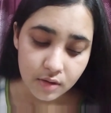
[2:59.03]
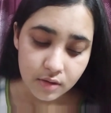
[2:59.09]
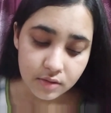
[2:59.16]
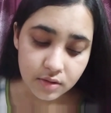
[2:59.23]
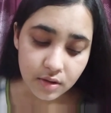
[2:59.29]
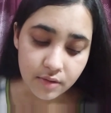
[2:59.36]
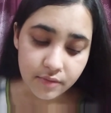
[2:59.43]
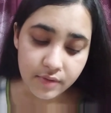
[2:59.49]

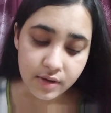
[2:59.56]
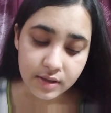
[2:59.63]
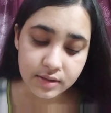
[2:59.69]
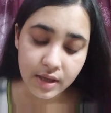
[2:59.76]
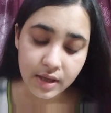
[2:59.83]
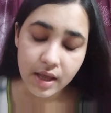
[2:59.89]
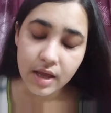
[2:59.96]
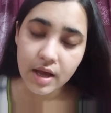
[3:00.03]
So we
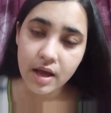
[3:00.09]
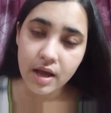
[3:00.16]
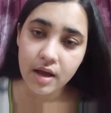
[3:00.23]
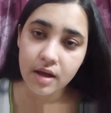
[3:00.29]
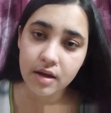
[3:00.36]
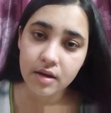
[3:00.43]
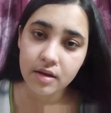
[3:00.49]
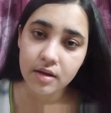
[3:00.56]
say
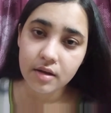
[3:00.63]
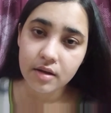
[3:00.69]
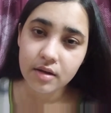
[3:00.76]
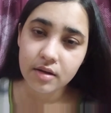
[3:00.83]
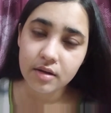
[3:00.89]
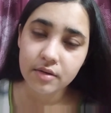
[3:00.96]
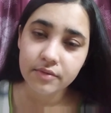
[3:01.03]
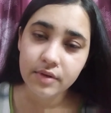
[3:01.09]

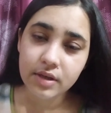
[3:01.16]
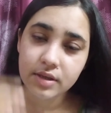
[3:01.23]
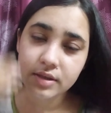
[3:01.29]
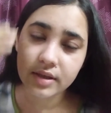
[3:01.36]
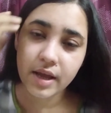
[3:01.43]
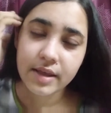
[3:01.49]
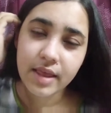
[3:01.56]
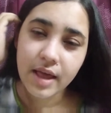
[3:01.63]

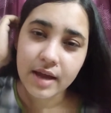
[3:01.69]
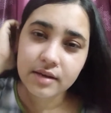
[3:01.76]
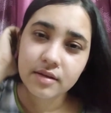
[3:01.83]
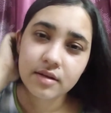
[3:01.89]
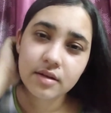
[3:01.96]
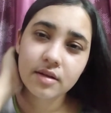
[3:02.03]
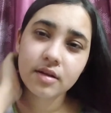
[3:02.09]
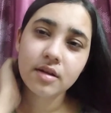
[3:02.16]
that
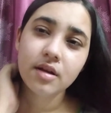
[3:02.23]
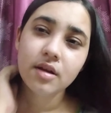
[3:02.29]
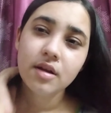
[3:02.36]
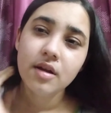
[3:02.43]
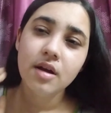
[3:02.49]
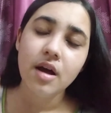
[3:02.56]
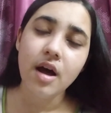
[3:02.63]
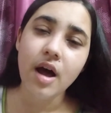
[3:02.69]

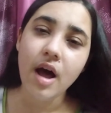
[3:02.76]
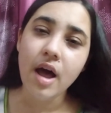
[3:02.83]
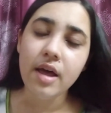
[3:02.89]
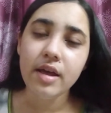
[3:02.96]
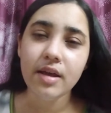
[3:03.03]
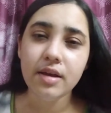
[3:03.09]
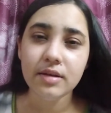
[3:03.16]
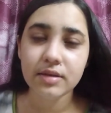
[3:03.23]
I
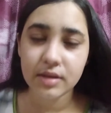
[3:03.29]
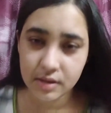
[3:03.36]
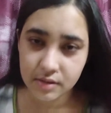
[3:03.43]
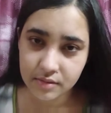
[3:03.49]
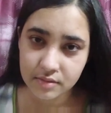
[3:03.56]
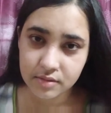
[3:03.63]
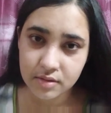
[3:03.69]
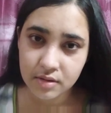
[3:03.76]
is
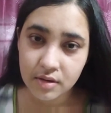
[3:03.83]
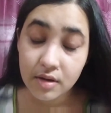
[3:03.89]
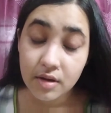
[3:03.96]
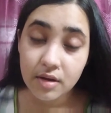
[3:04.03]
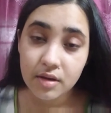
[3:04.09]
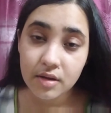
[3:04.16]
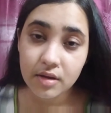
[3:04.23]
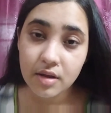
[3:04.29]
used.
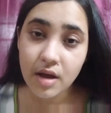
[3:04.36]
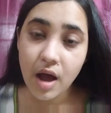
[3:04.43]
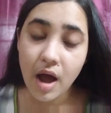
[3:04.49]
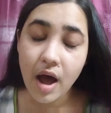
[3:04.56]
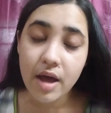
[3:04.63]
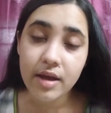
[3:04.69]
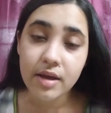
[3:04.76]
I